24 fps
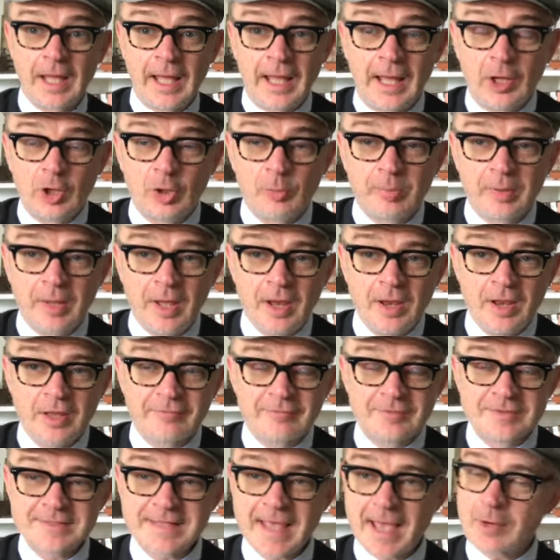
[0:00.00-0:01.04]
Hello plant
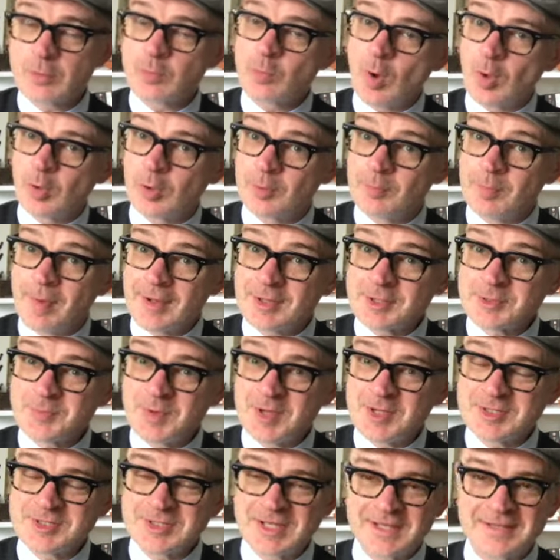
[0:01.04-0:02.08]
lovers and welcome back to my
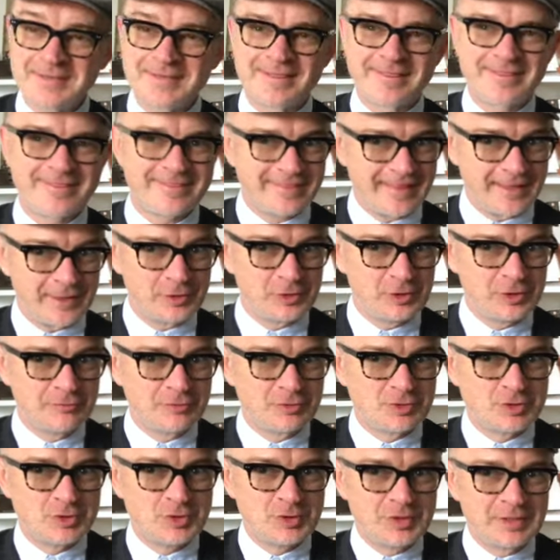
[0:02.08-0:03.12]
channel. Thank you for
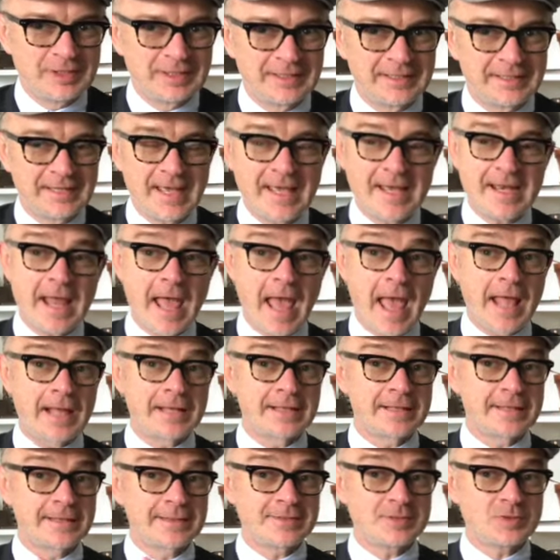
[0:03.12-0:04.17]
tuning in again,
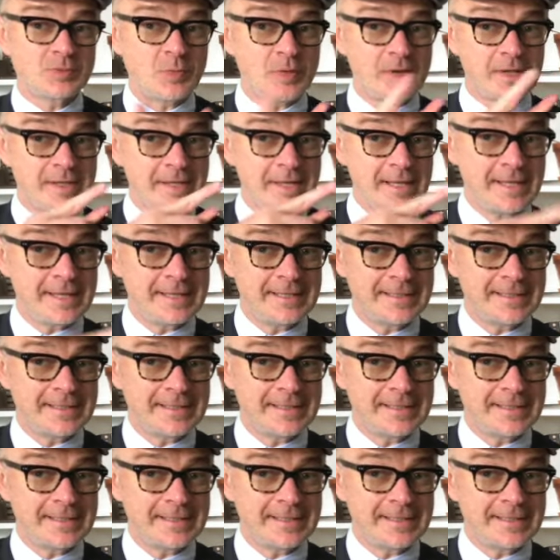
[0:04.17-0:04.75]
and this week it